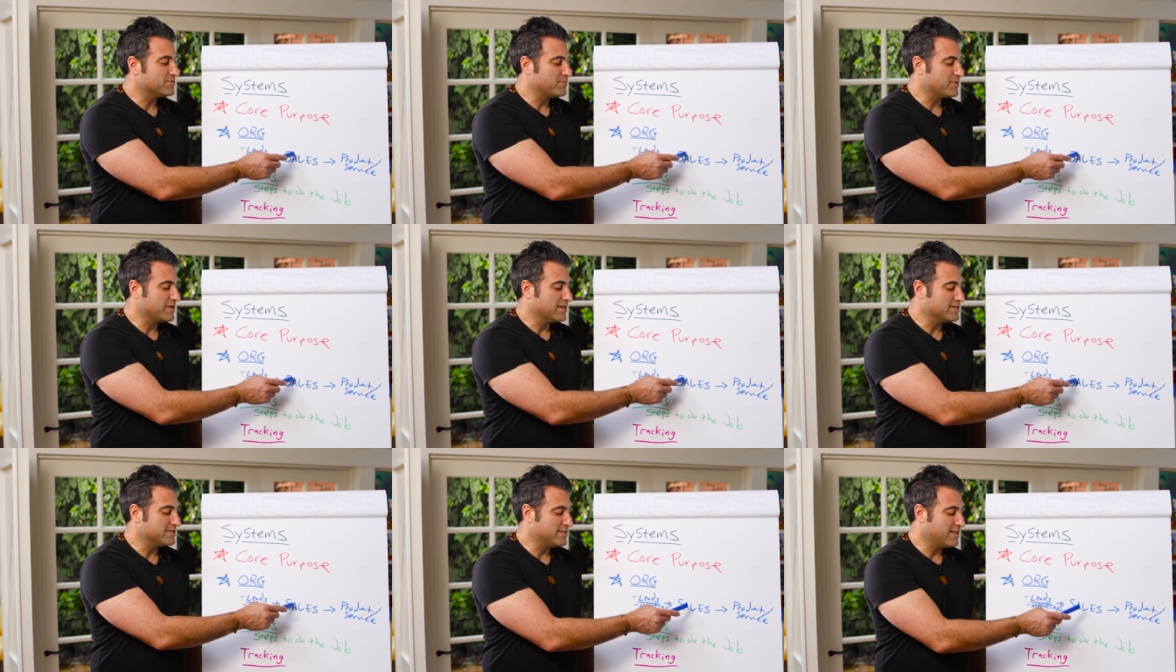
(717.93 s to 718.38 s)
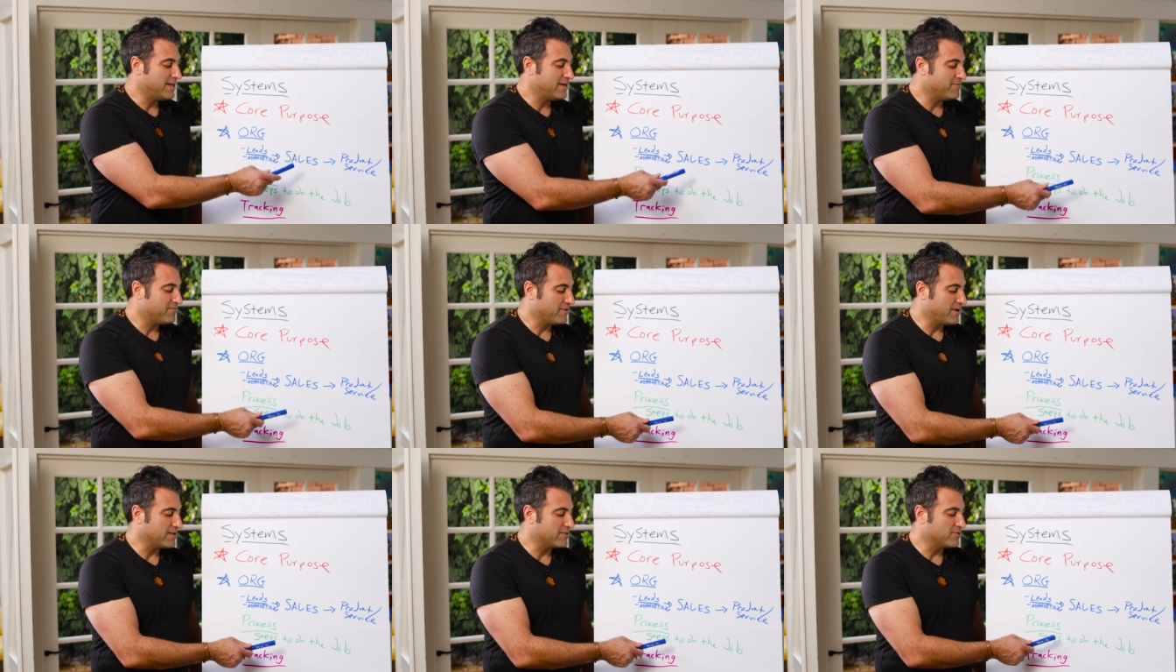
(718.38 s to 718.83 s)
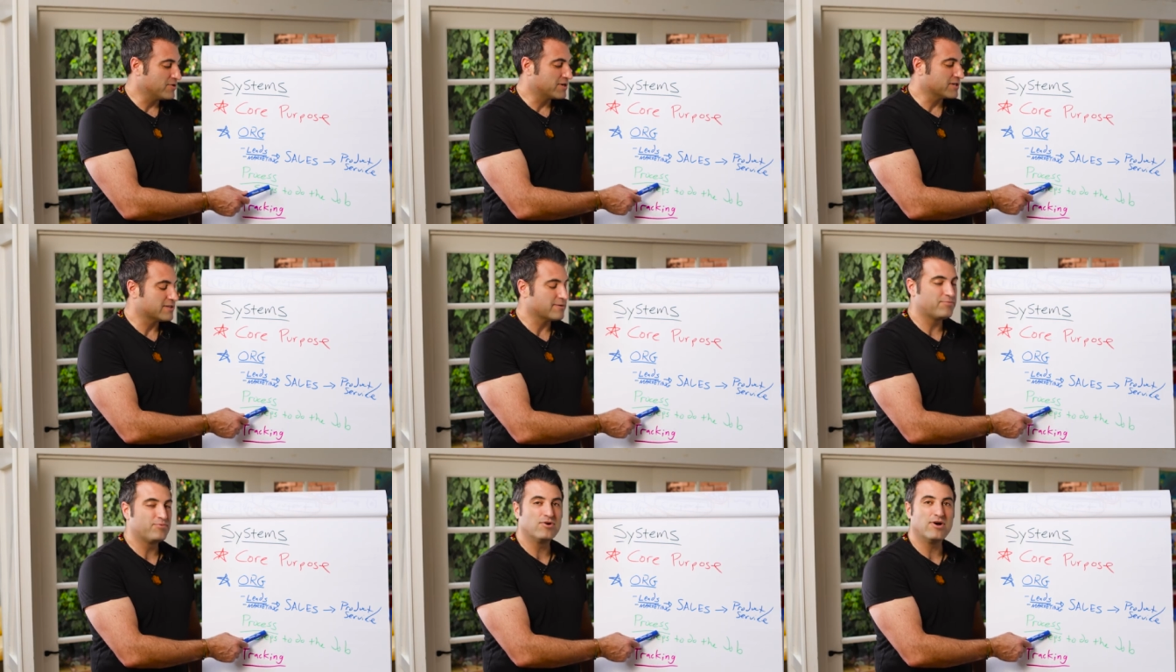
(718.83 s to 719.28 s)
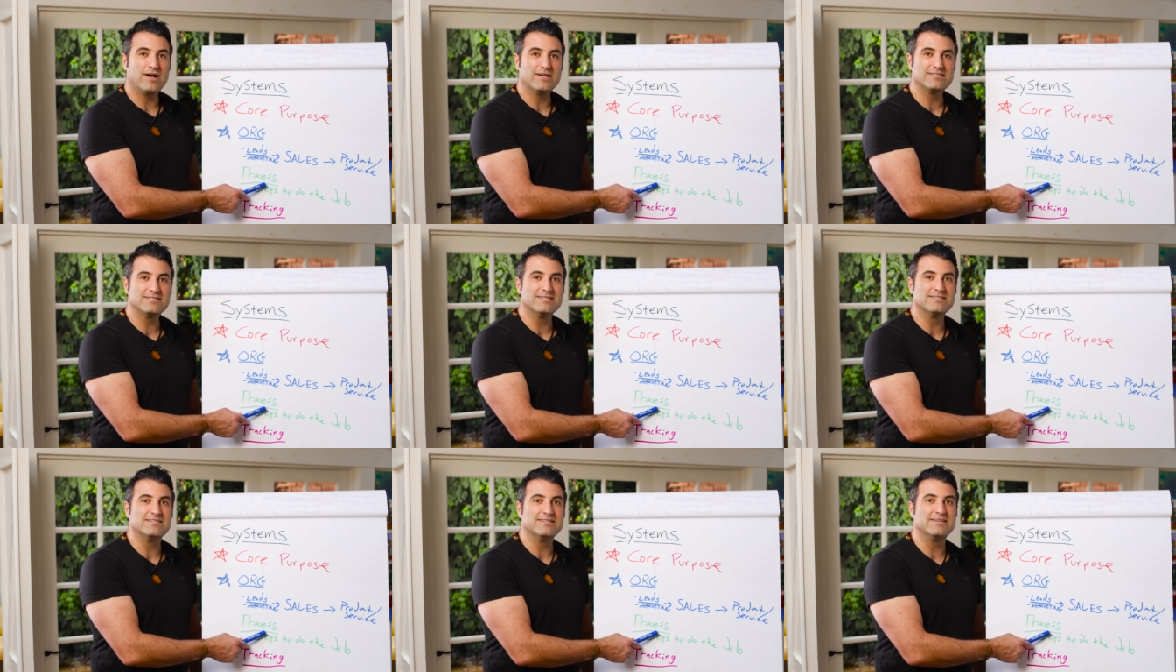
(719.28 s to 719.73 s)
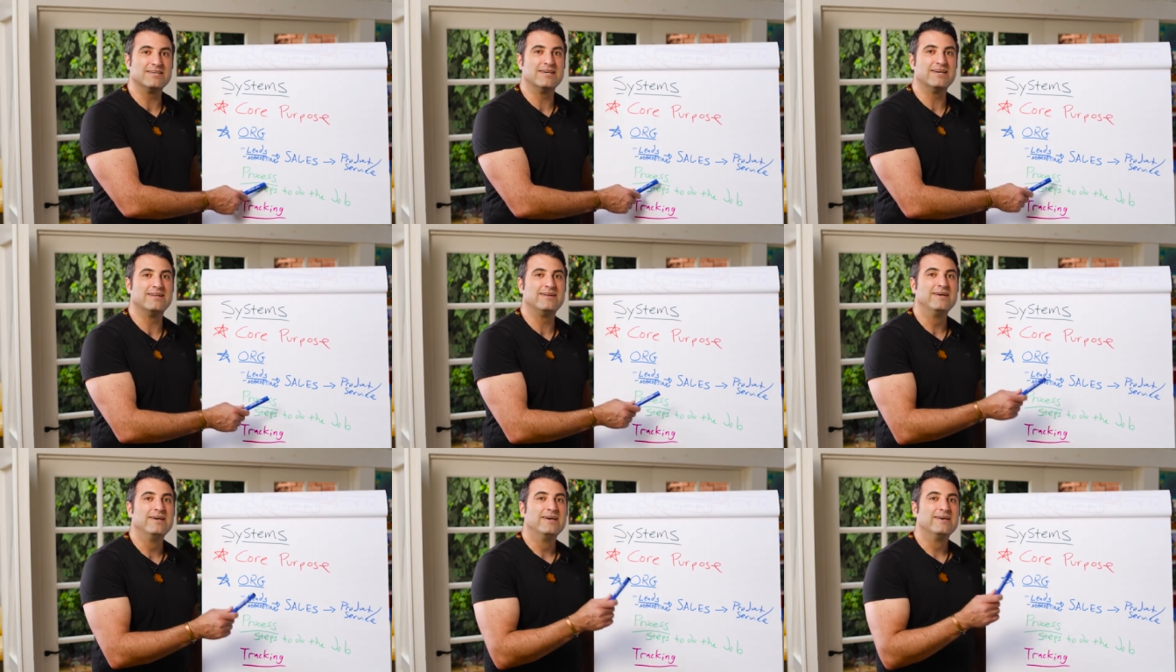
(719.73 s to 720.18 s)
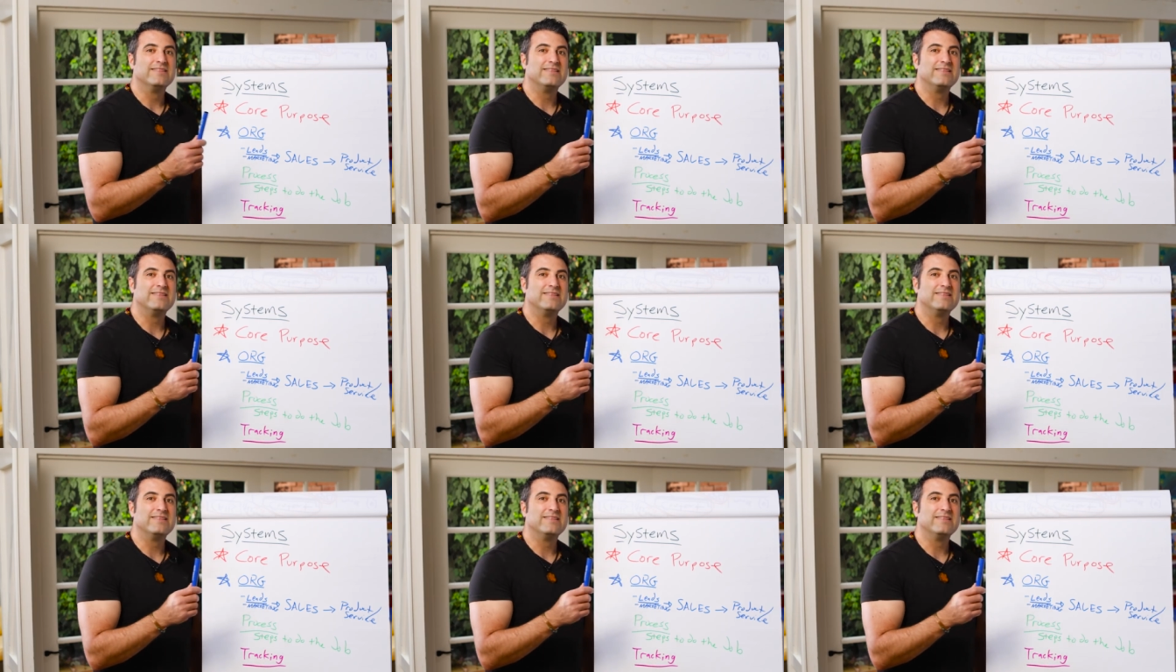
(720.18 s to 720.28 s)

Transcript: because then if I look at the process again,